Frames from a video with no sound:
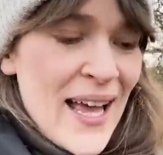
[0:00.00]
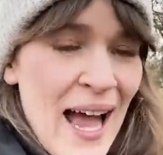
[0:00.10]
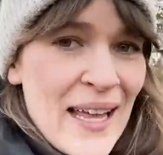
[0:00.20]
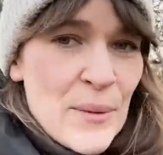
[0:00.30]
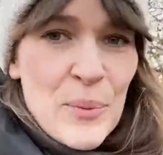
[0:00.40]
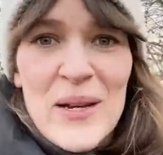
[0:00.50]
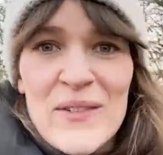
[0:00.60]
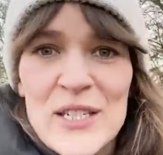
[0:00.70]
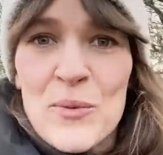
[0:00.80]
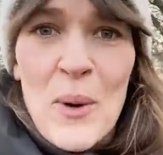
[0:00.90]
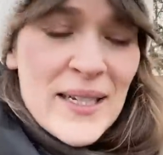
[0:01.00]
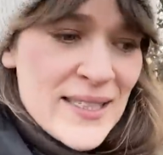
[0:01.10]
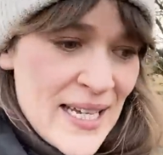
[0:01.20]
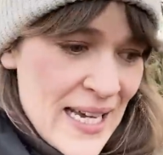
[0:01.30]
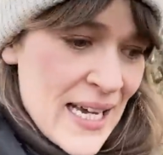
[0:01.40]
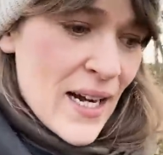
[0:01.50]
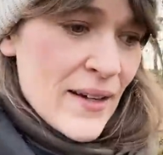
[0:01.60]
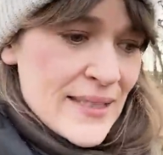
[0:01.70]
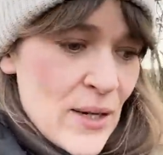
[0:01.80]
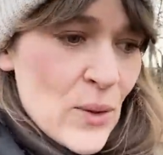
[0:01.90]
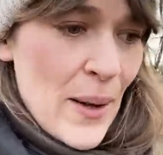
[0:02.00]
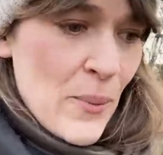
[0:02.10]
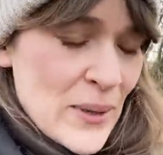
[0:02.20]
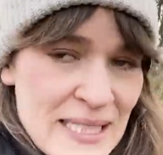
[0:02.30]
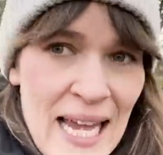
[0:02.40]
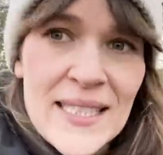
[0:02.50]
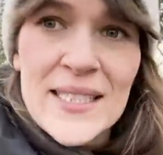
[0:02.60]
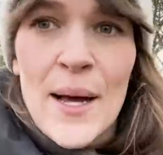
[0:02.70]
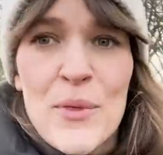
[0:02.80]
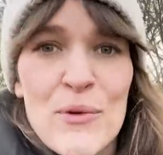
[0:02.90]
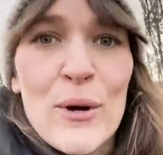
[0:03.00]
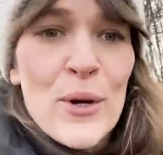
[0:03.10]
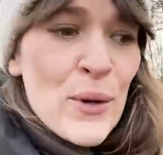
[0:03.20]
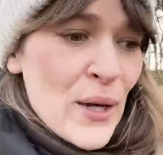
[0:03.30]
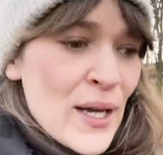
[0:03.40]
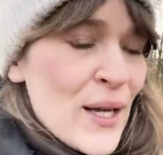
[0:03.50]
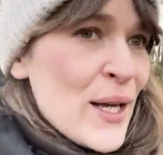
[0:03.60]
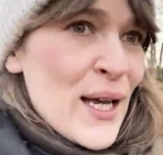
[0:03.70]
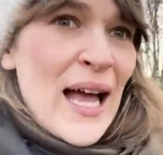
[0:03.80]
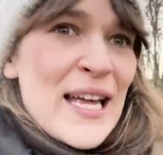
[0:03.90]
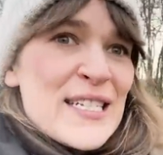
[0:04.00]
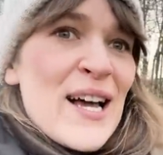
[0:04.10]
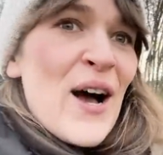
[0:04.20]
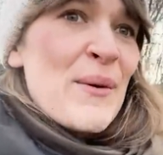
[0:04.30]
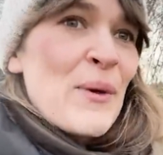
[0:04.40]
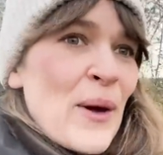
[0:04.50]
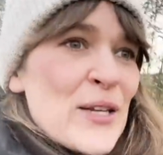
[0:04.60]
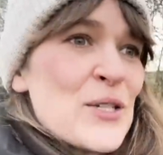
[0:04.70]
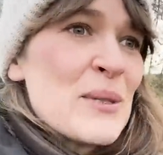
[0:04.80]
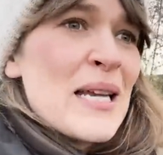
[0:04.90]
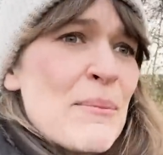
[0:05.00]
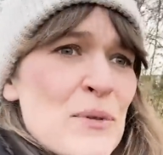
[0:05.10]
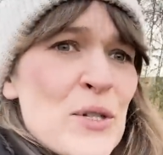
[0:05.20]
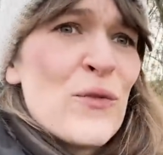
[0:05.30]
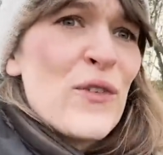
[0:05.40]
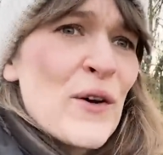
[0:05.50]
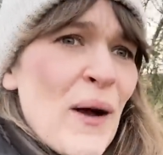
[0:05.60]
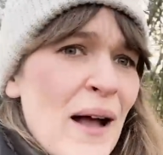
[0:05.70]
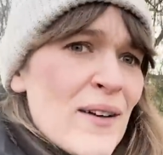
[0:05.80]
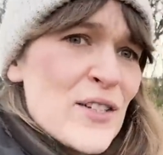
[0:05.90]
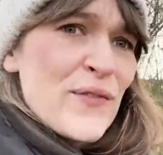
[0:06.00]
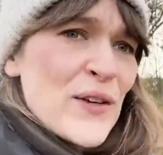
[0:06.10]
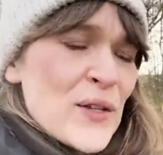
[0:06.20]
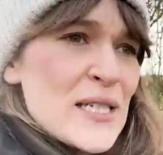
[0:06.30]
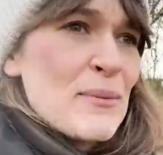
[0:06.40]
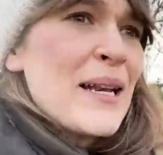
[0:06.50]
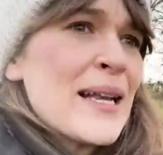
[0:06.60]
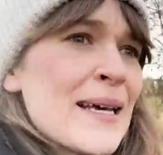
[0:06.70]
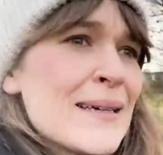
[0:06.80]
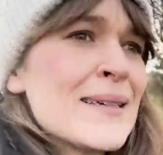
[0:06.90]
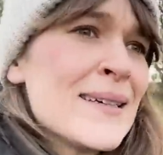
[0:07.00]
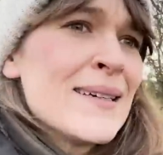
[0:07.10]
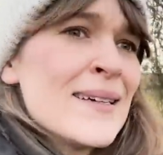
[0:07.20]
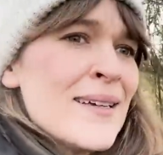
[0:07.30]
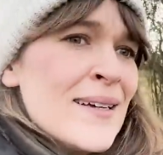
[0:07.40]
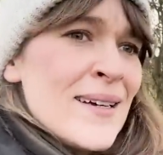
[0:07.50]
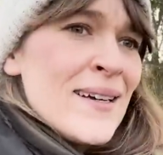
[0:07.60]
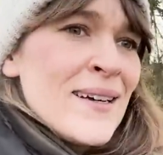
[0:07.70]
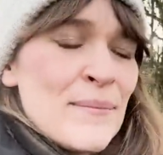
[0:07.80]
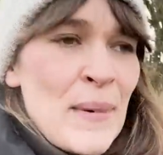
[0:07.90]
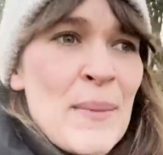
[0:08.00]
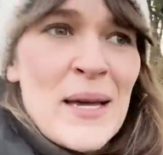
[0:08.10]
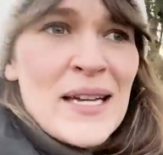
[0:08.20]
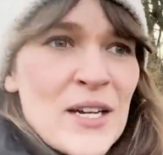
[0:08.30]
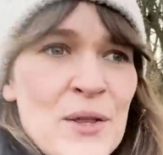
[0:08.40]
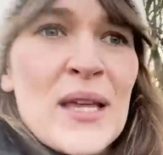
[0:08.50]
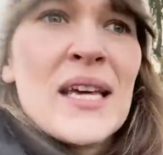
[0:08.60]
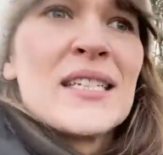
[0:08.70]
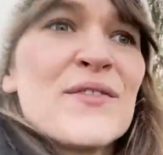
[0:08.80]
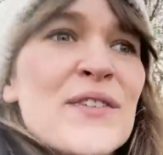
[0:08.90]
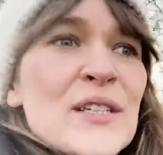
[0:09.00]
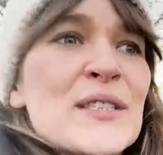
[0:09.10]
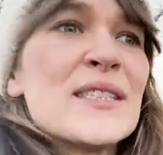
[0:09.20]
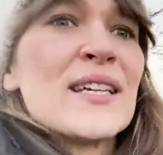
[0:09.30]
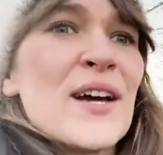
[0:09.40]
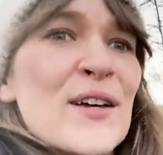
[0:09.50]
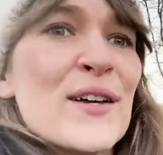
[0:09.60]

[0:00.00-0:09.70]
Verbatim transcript: at the previous one so he can close that all up once Ken's come through, and I'm going to attempt to figure out how to fill this one. Maybe, I don't think it's filled, so